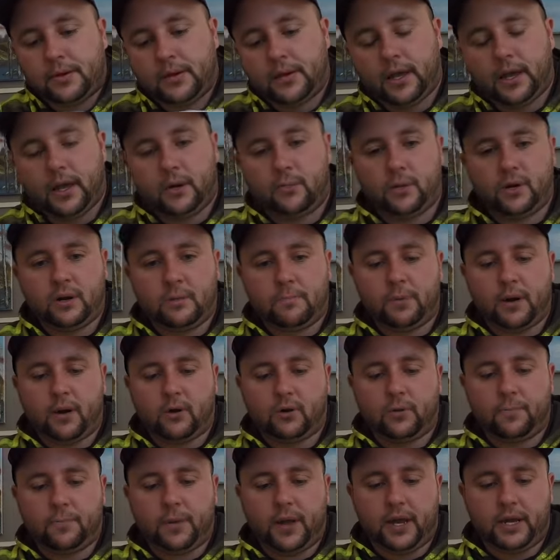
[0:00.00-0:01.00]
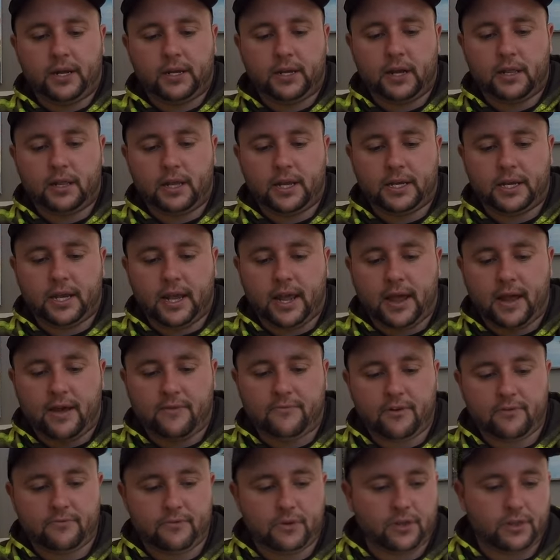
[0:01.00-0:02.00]
And when I'm powder painting, I like to
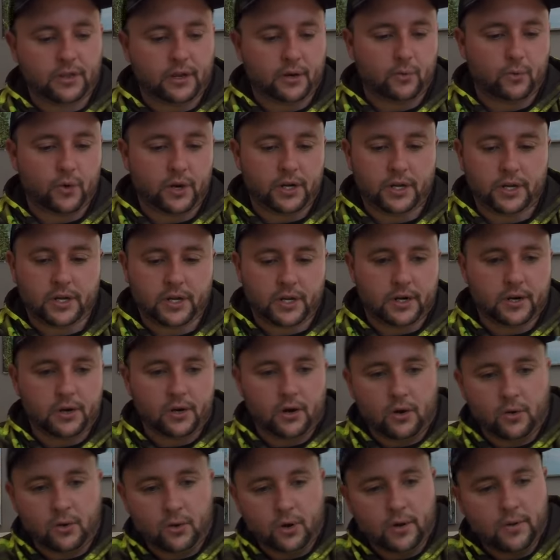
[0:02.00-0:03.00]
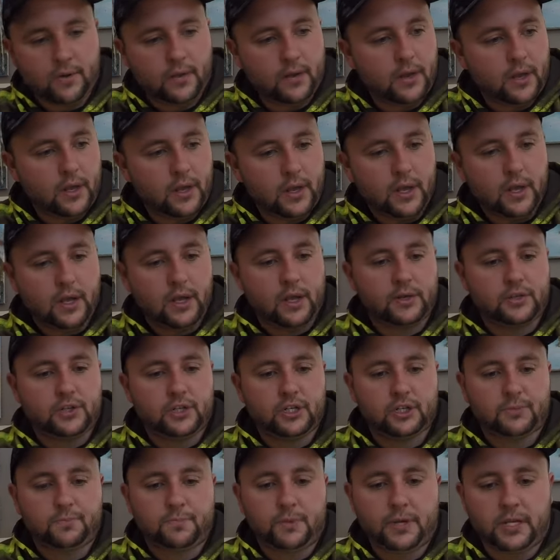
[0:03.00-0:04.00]
have everything ready to go.
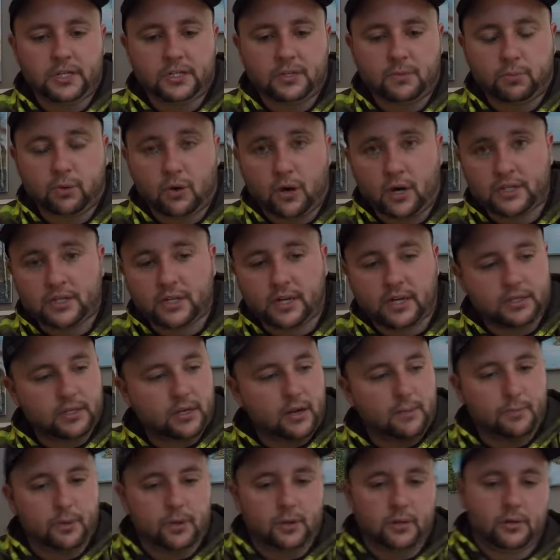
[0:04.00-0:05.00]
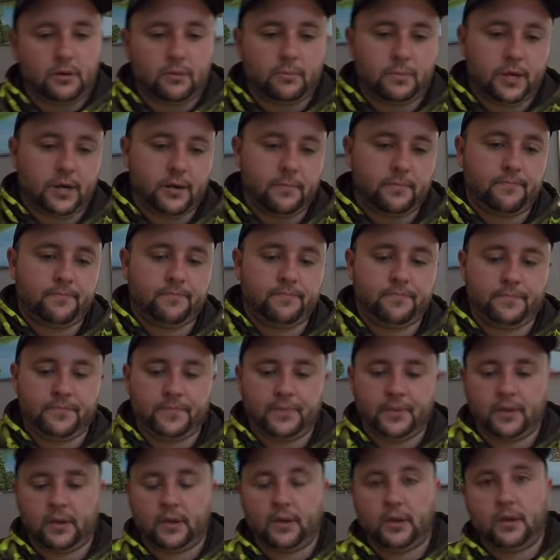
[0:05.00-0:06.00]
Just speeds the process up a little bit.
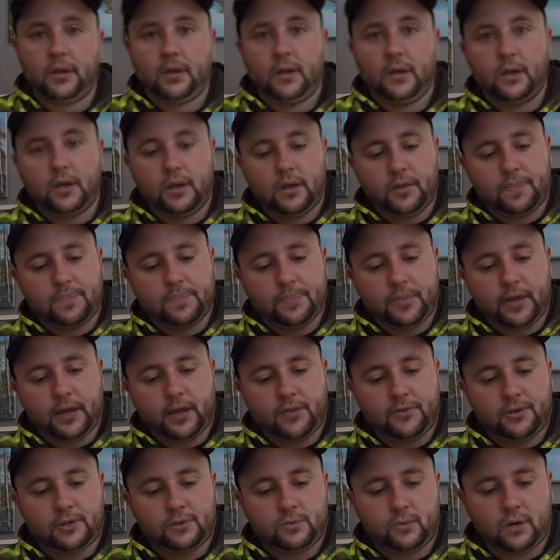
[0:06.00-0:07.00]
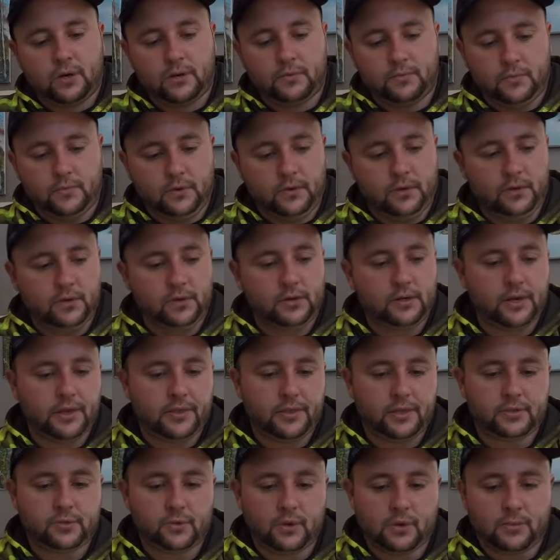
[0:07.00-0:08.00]
And this one,
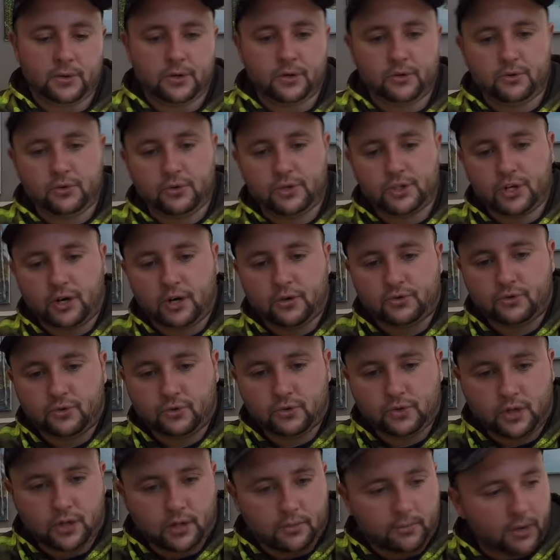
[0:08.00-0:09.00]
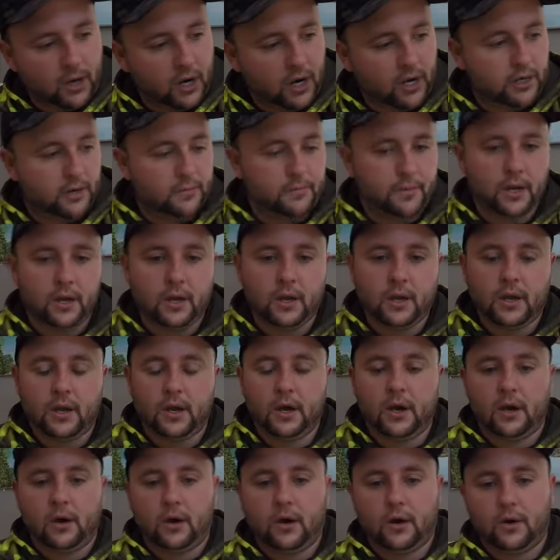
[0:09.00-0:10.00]
and this one I'm going to do chartreuse on the bottom,
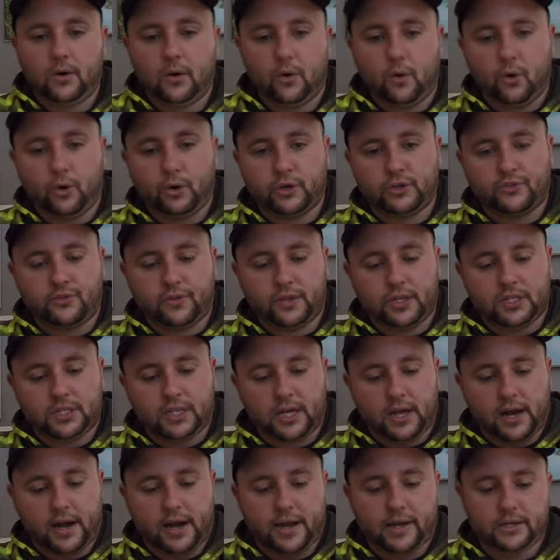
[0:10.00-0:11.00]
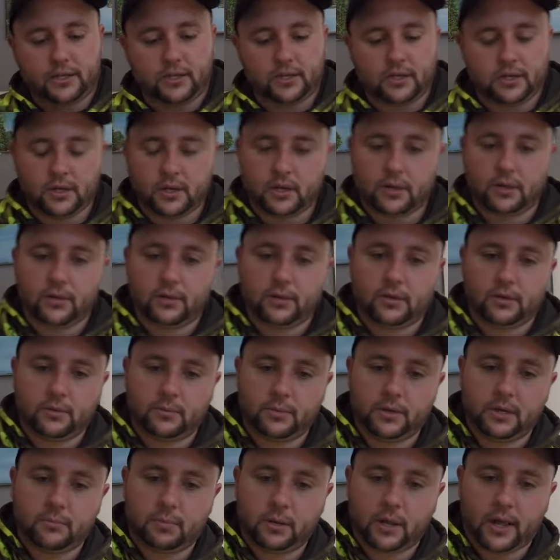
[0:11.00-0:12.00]
orange for the sides, and a little
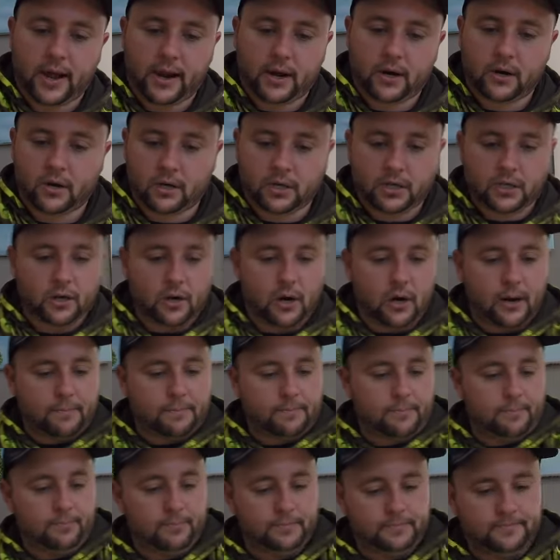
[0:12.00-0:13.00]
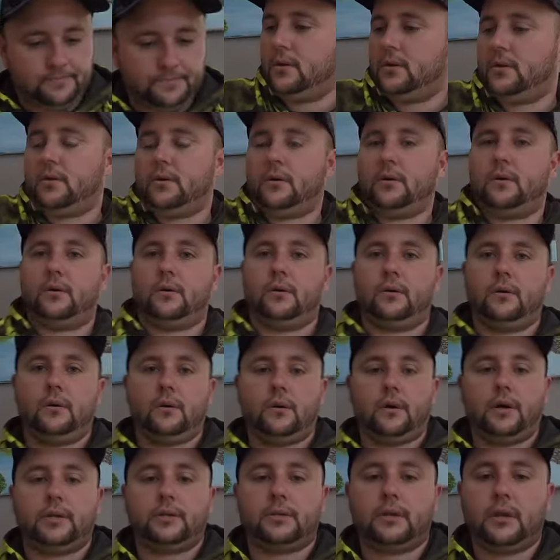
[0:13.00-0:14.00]
bit of black on top.
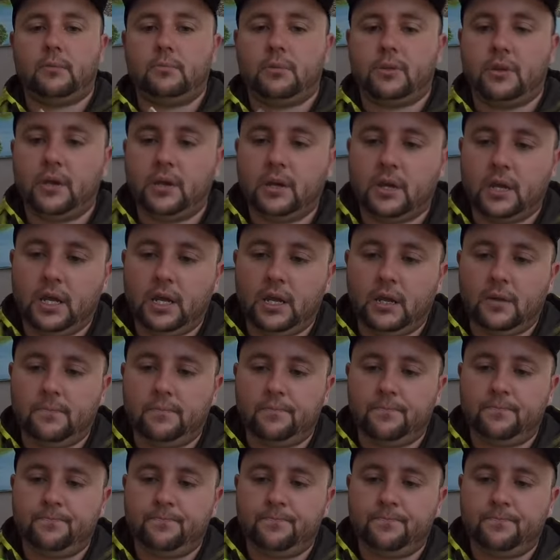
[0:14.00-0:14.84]
All right, same thing, heat.